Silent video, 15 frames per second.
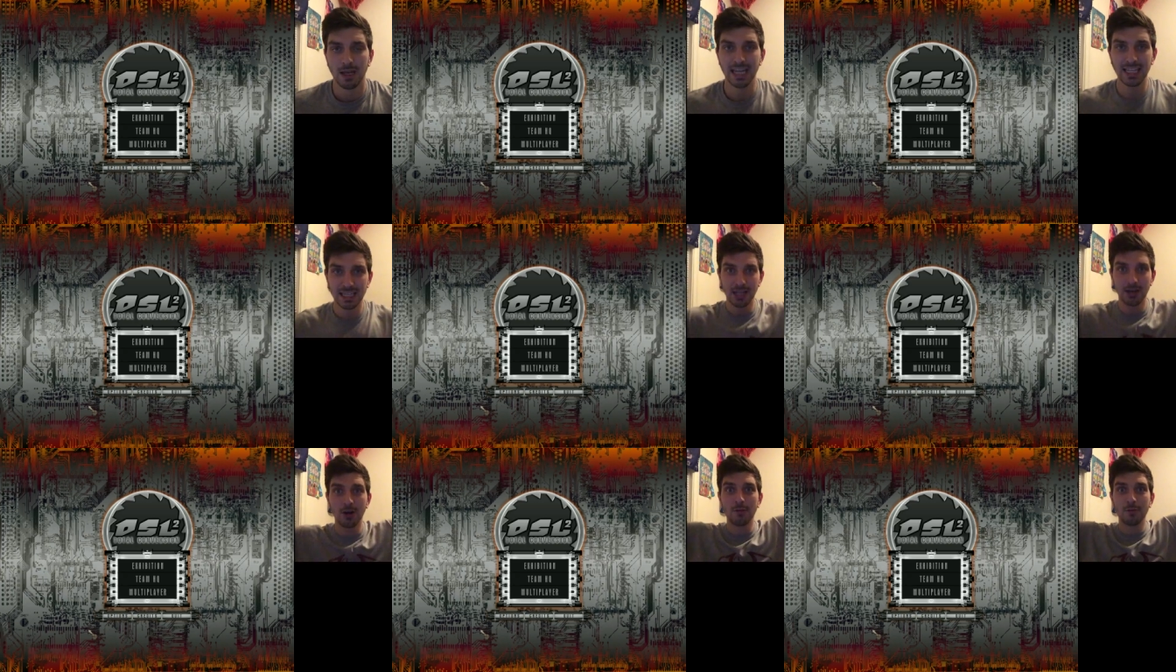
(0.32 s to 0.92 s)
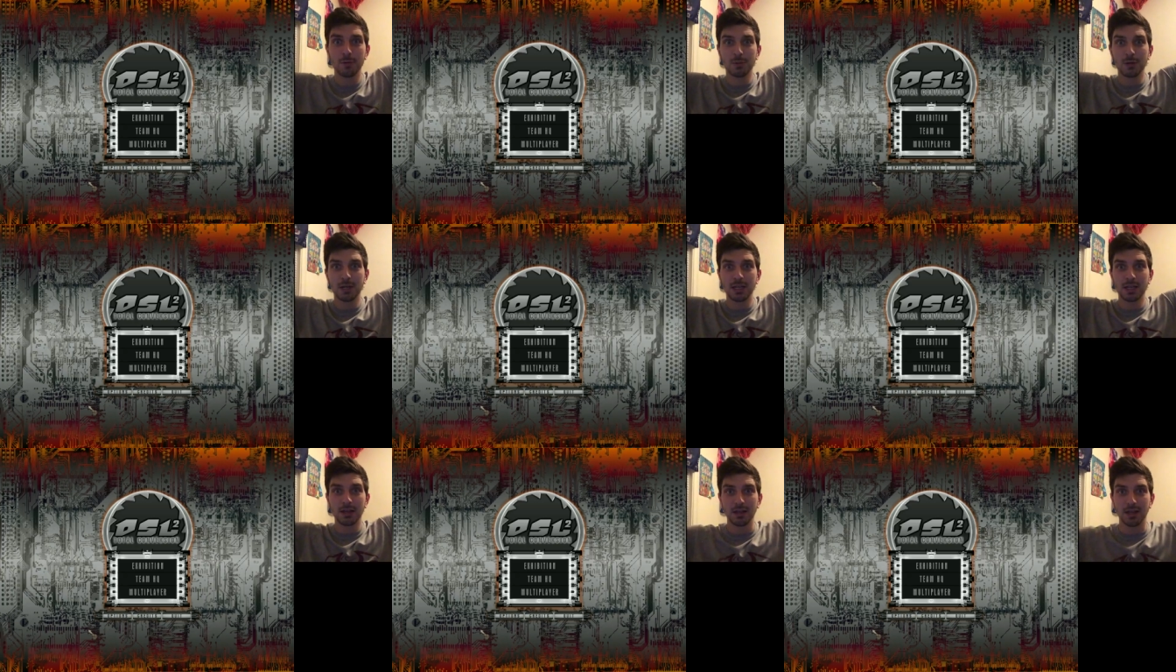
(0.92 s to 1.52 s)
Hello,
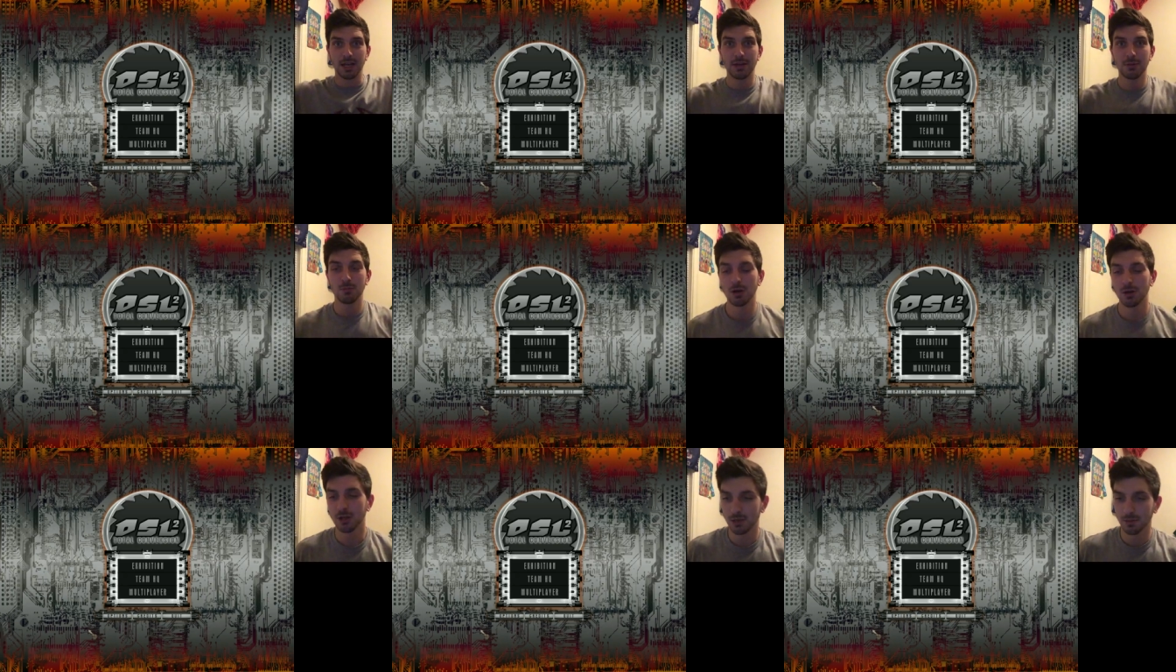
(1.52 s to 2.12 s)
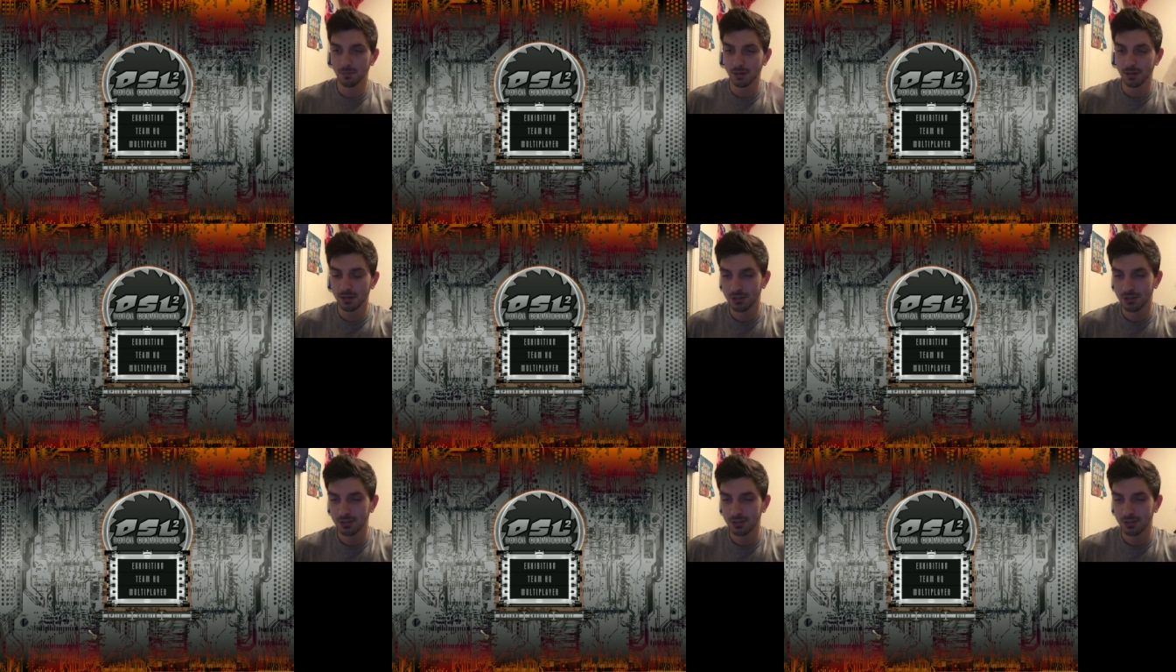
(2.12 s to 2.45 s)
everybody, and welcome